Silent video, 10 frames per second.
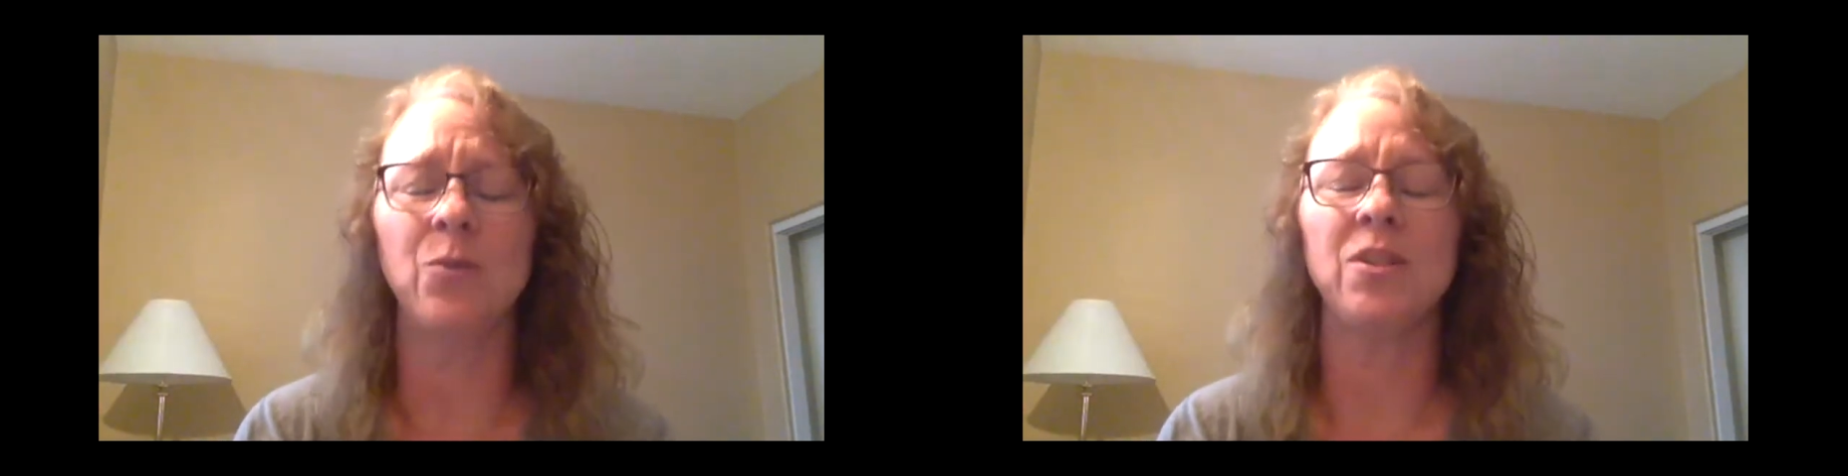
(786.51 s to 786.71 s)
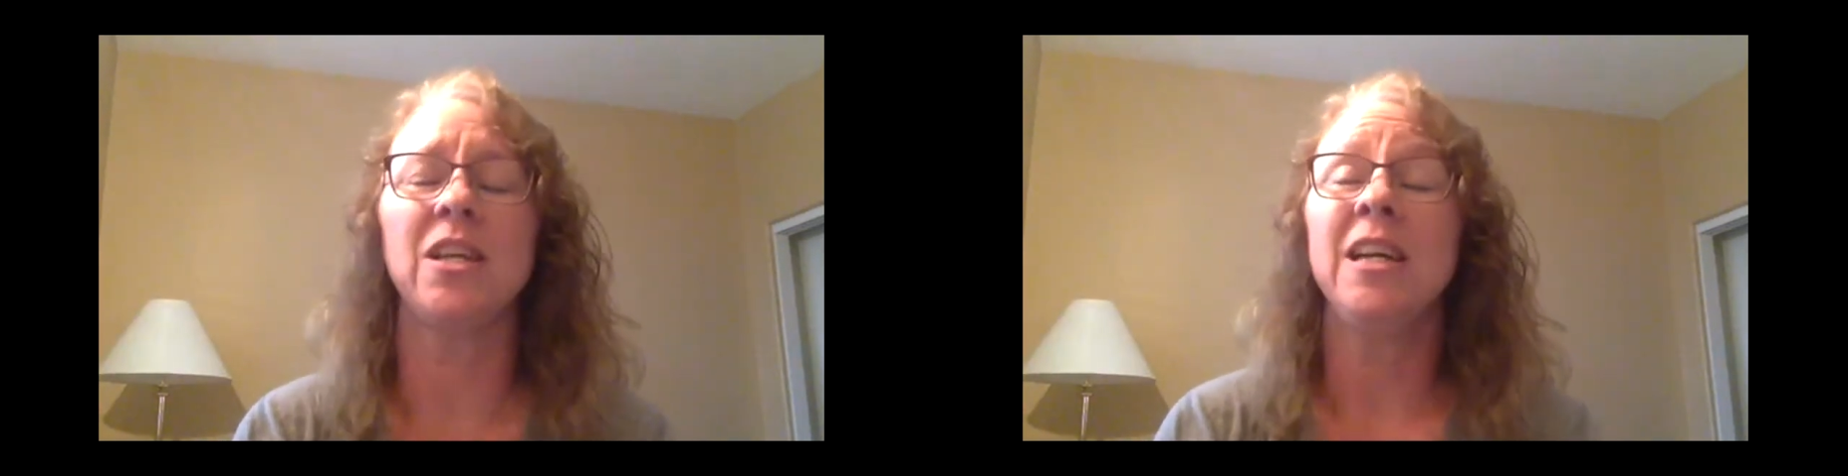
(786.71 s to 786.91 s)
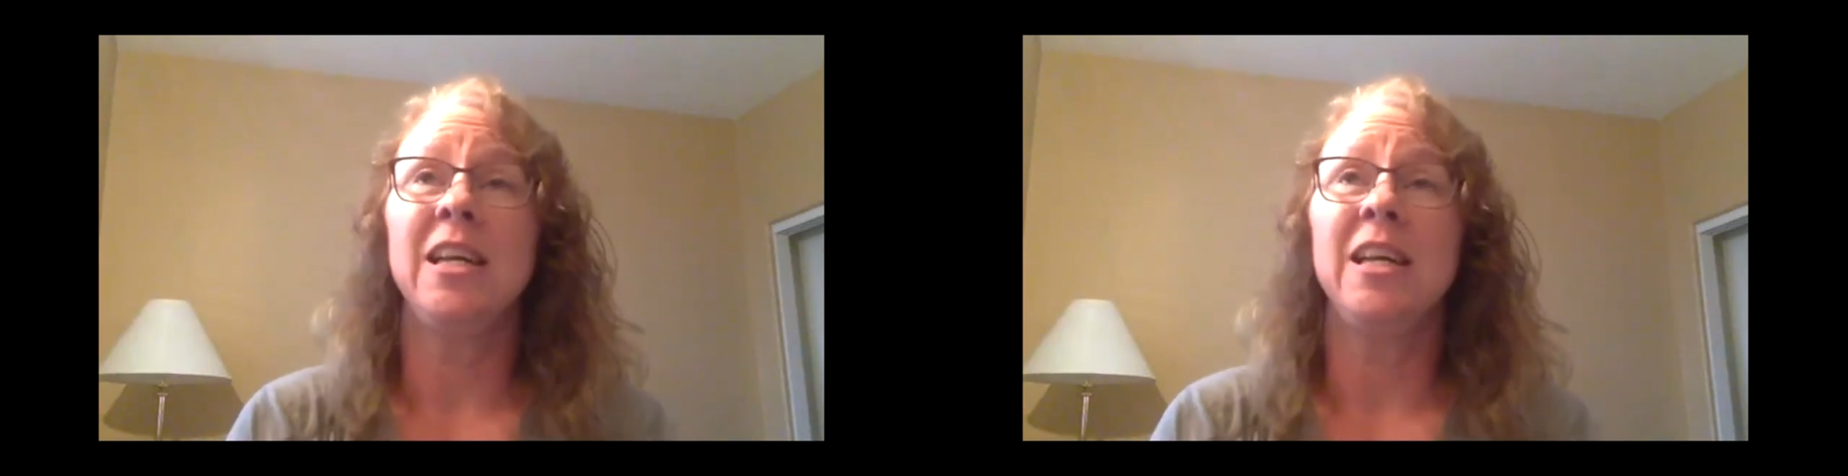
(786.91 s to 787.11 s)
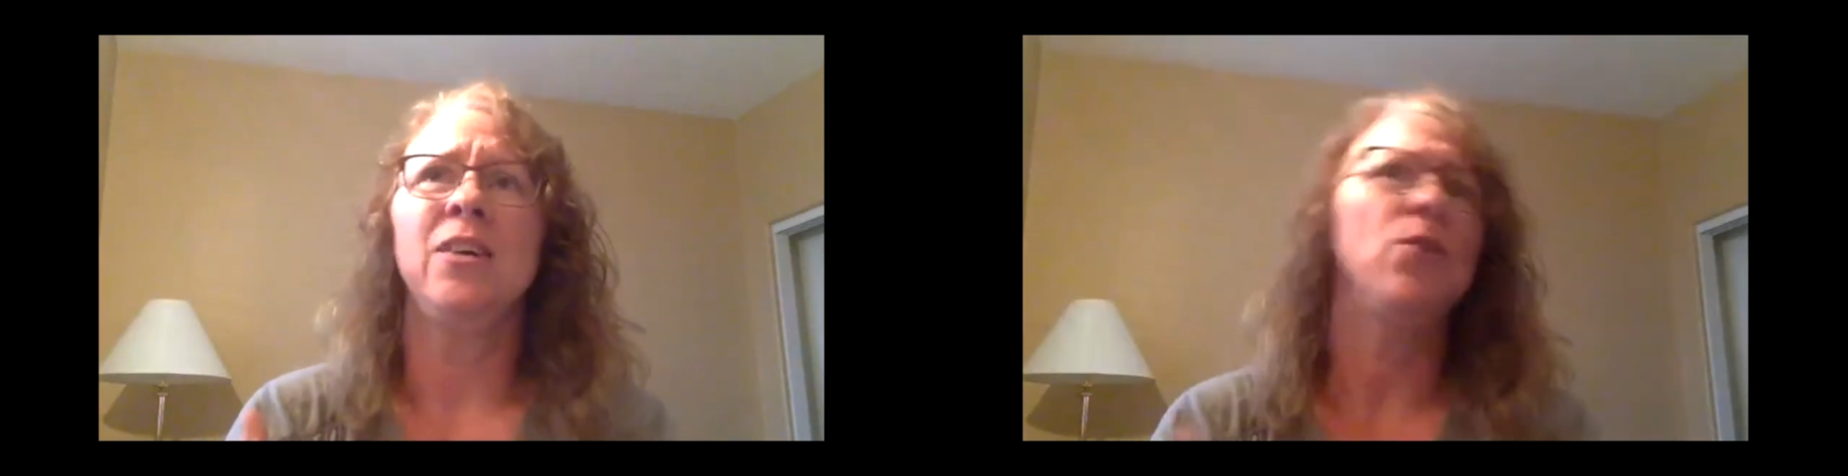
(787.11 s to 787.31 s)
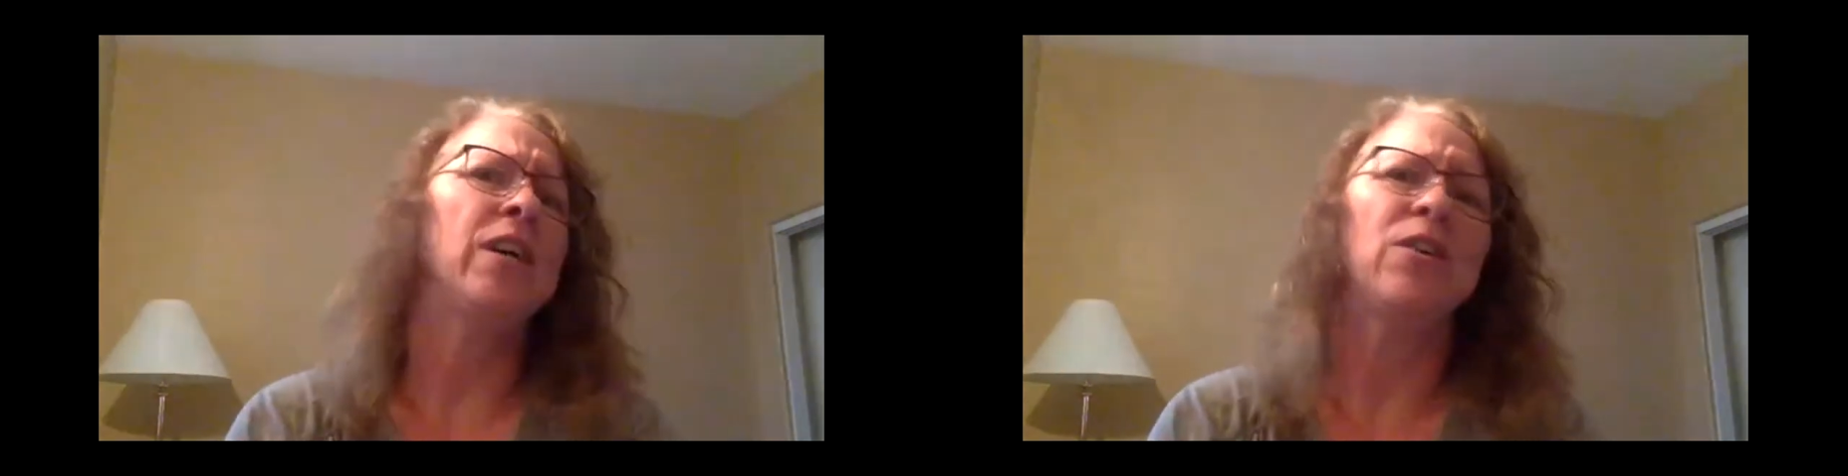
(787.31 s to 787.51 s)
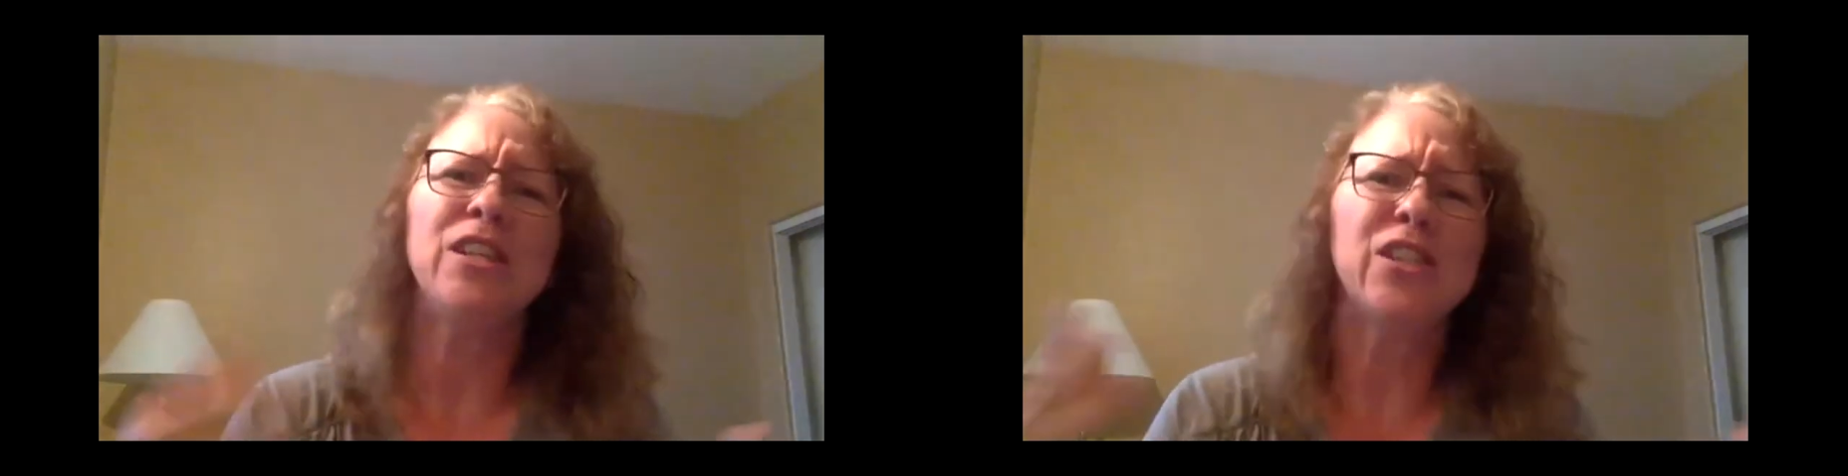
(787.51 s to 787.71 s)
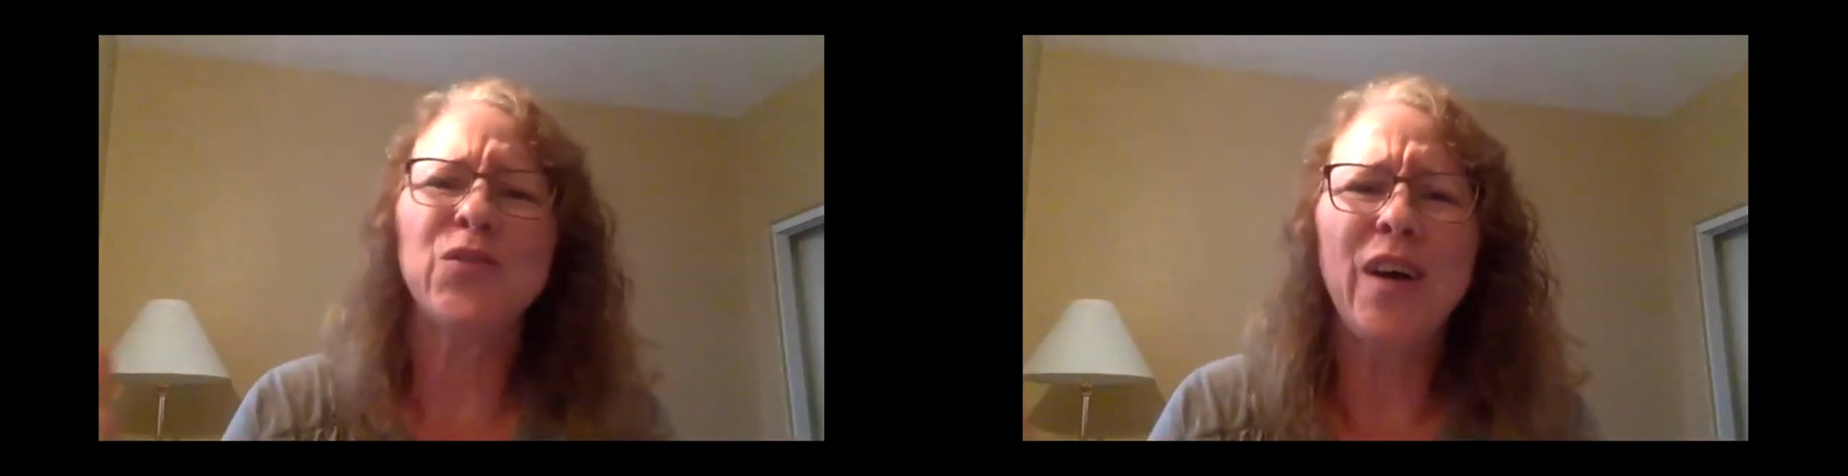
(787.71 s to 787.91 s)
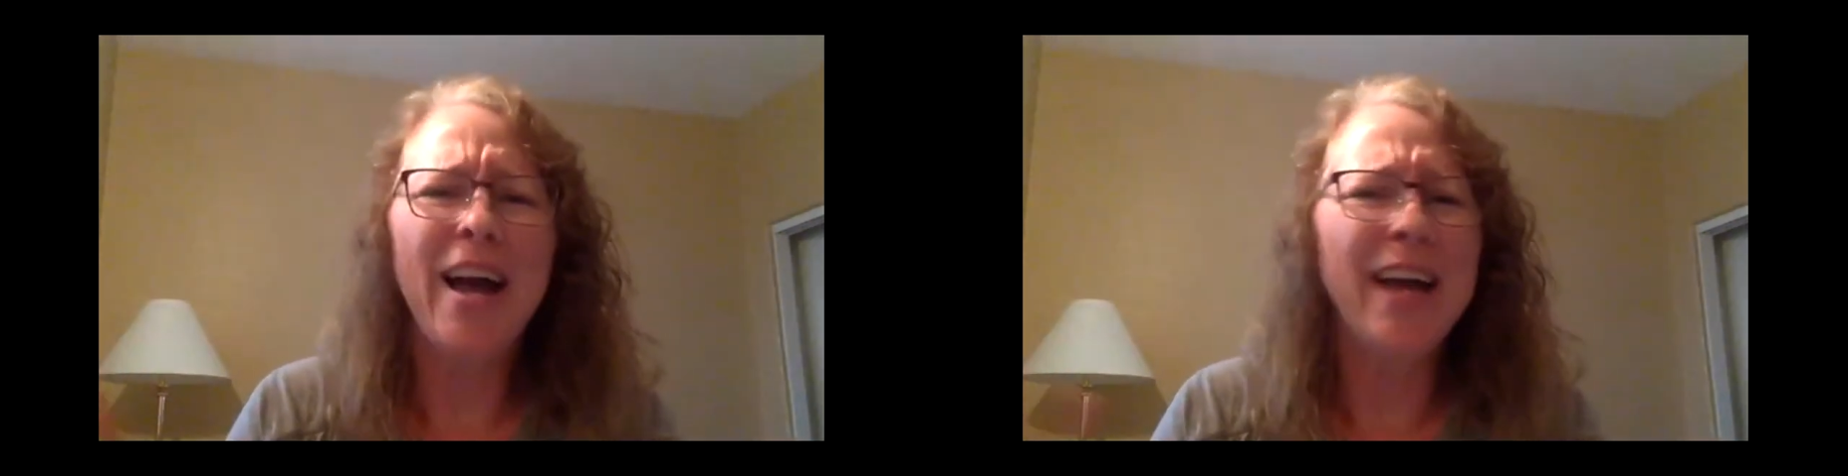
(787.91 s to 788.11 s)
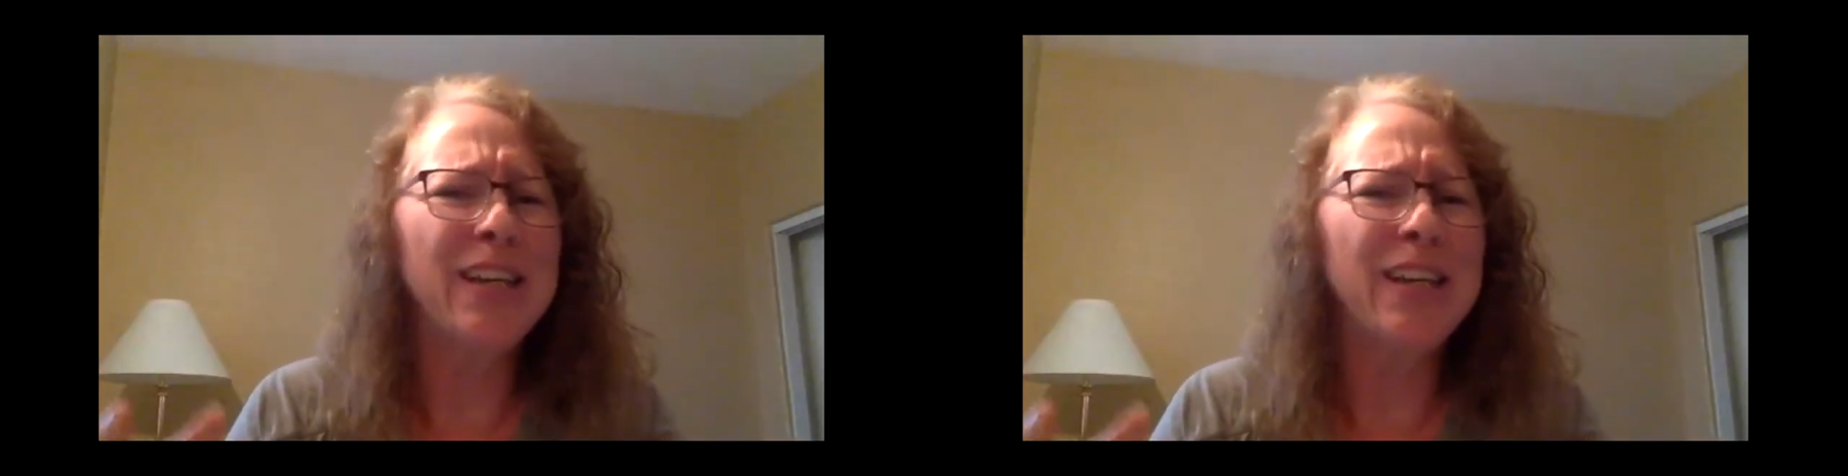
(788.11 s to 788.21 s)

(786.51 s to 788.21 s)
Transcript: which, I mean, it's fine.